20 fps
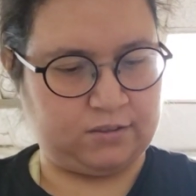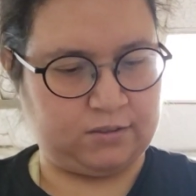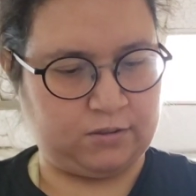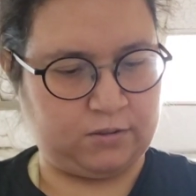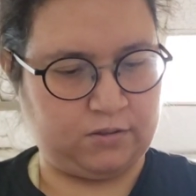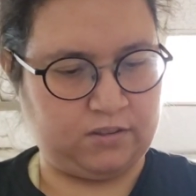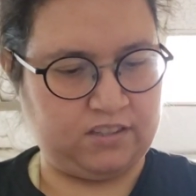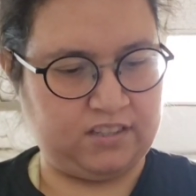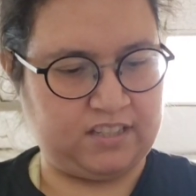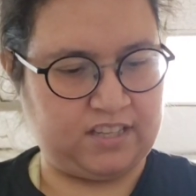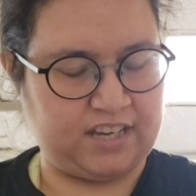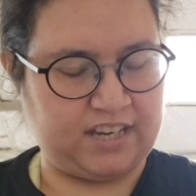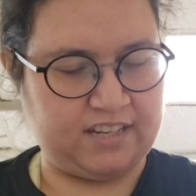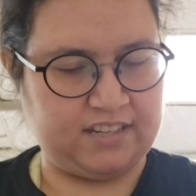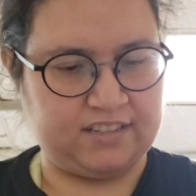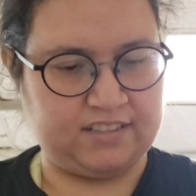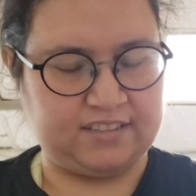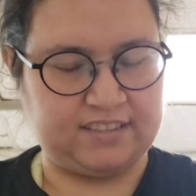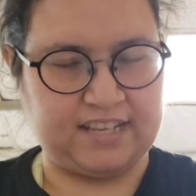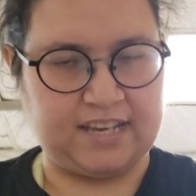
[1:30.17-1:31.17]
couldn't get
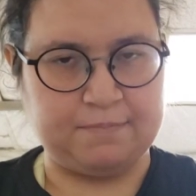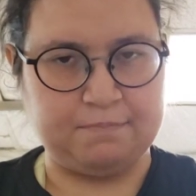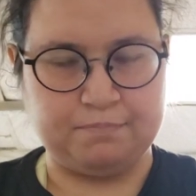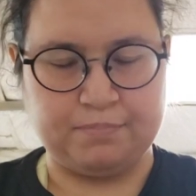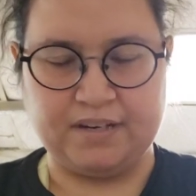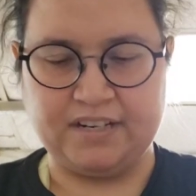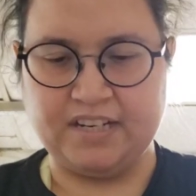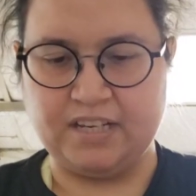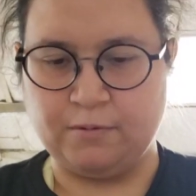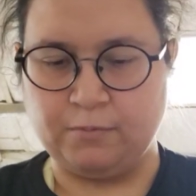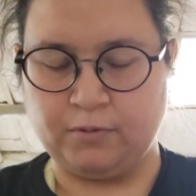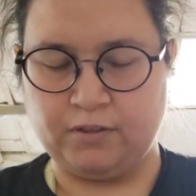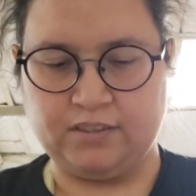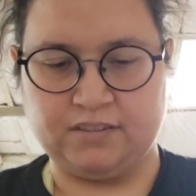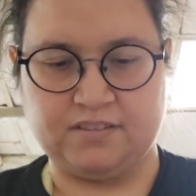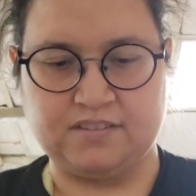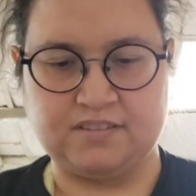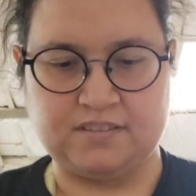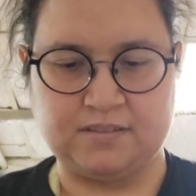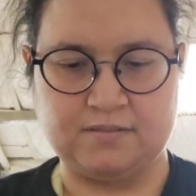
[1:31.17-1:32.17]
is that bunny
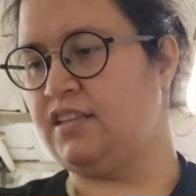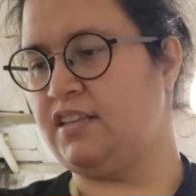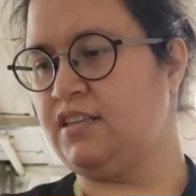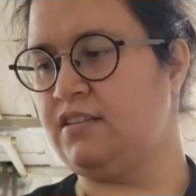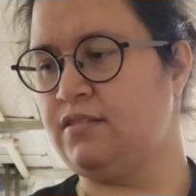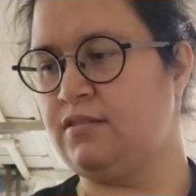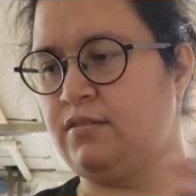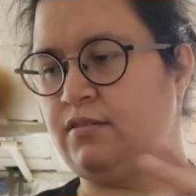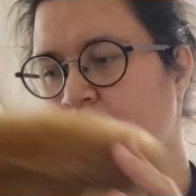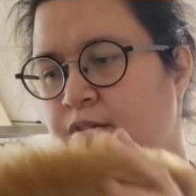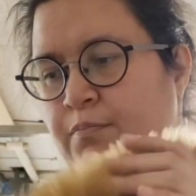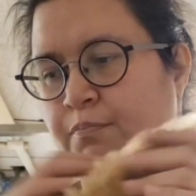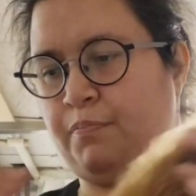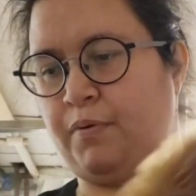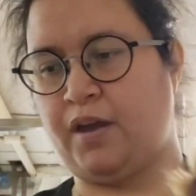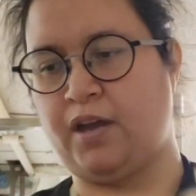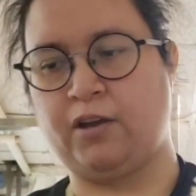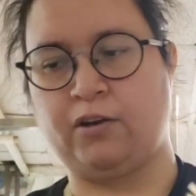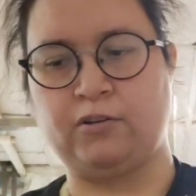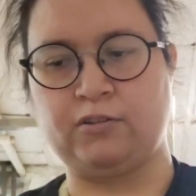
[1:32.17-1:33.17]
ones. I think the
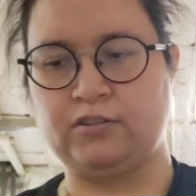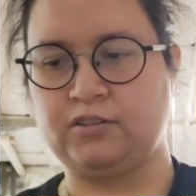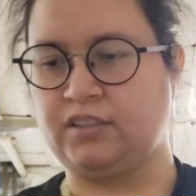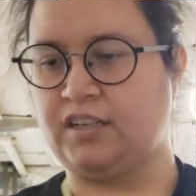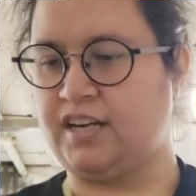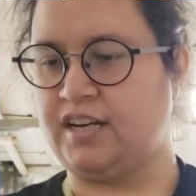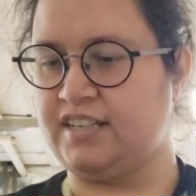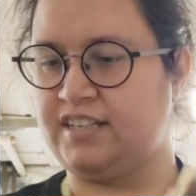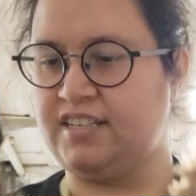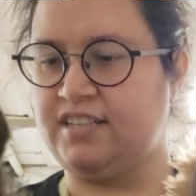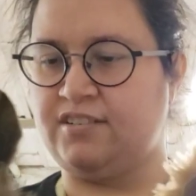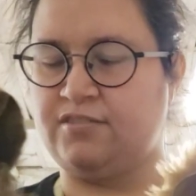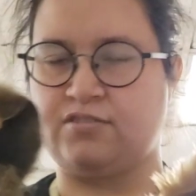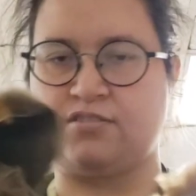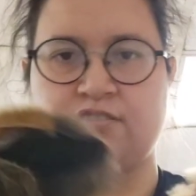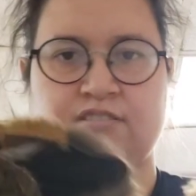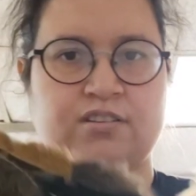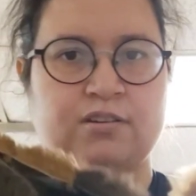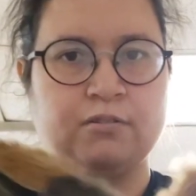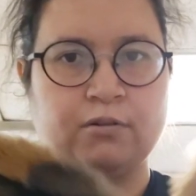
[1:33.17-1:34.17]
bear, I think they're
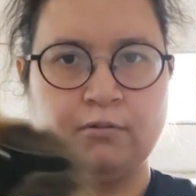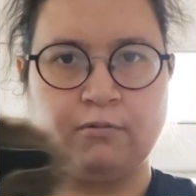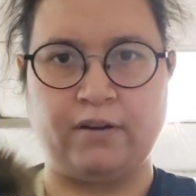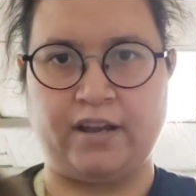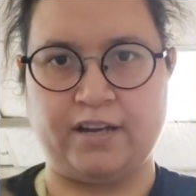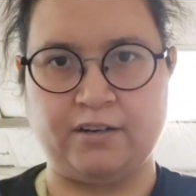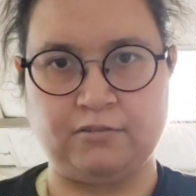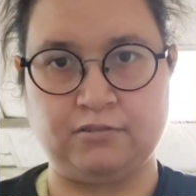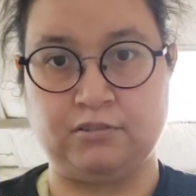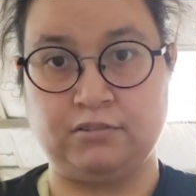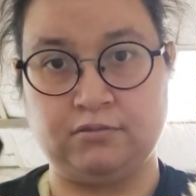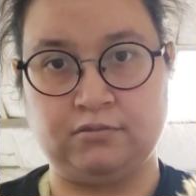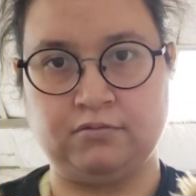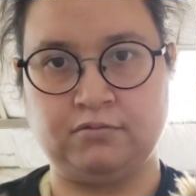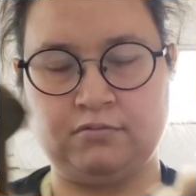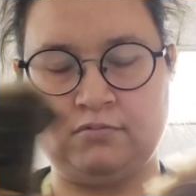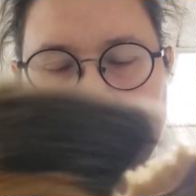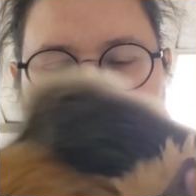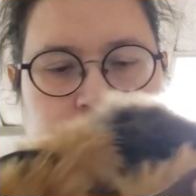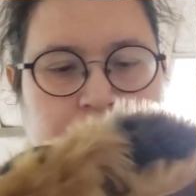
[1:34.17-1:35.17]
still around
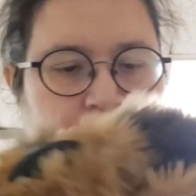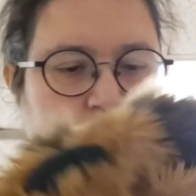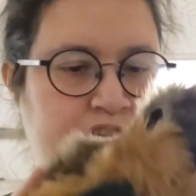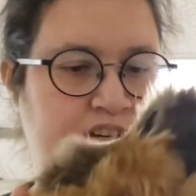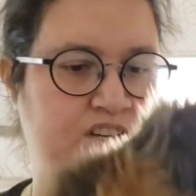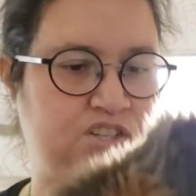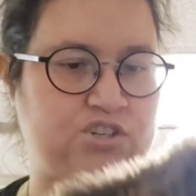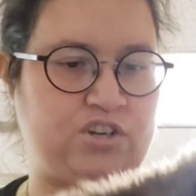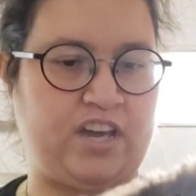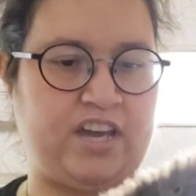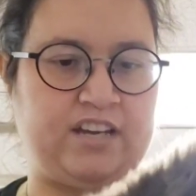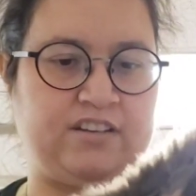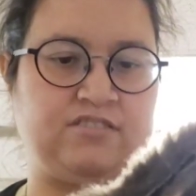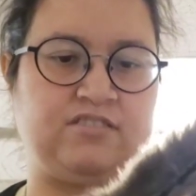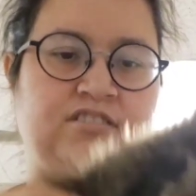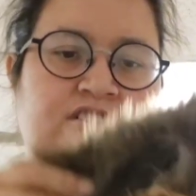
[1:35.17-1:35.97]
if you get your hands